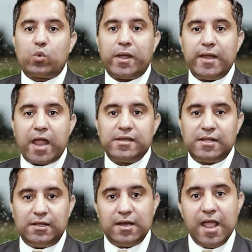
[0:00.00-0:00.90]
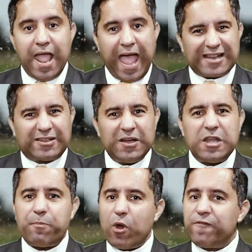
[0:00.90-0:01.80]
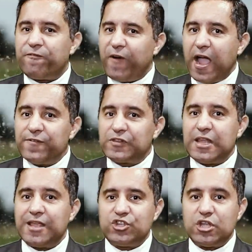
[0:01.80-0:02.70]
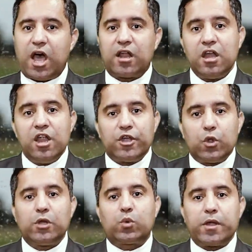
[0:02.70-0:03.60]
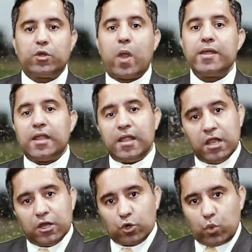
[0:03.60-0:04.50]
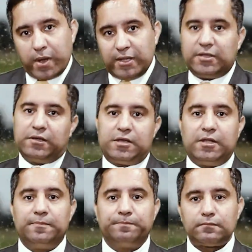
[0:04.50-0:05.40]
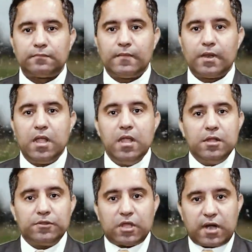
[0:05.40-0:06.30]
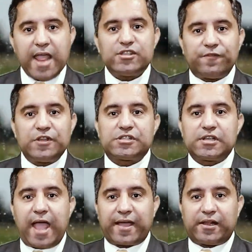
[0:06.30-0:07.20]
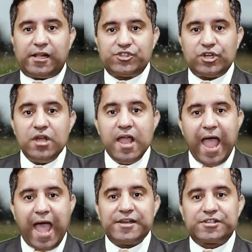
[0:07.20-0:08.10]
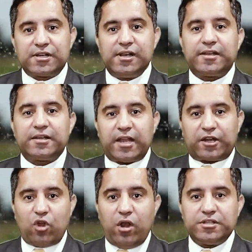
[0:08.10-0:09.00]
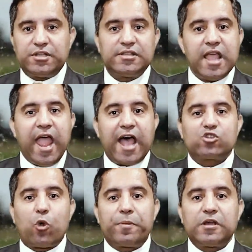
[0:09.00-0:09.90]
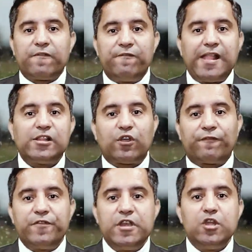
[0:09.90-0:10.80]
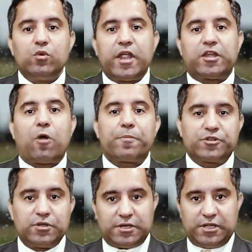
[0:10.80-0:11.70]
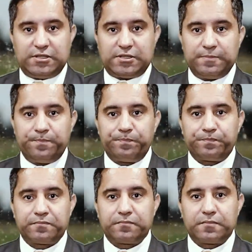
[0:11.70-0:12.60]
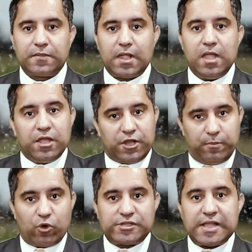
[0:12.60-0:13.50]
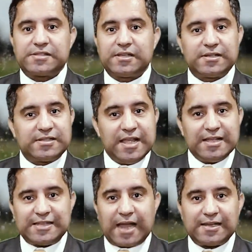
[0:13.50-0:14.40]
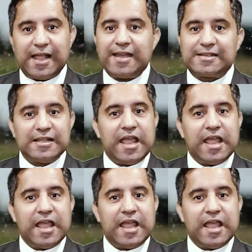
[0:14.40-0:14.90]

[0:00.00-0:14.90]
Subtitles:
2019 at 30.5 CAGR during 2020 to 2030. The rise of digital agriculture and its related technologies has opened a wealth of new data opportunities. Remote sensors, satellites,